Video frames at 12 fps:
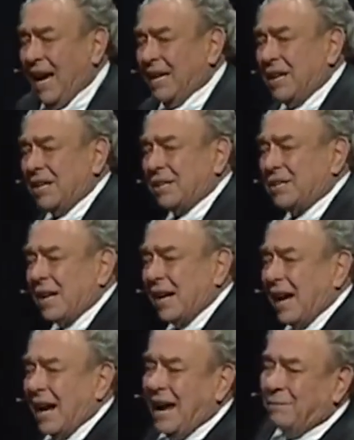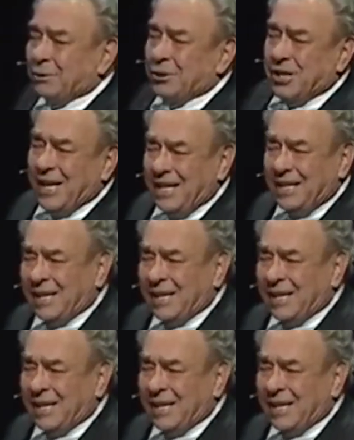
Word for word: And Jesus said, And I will say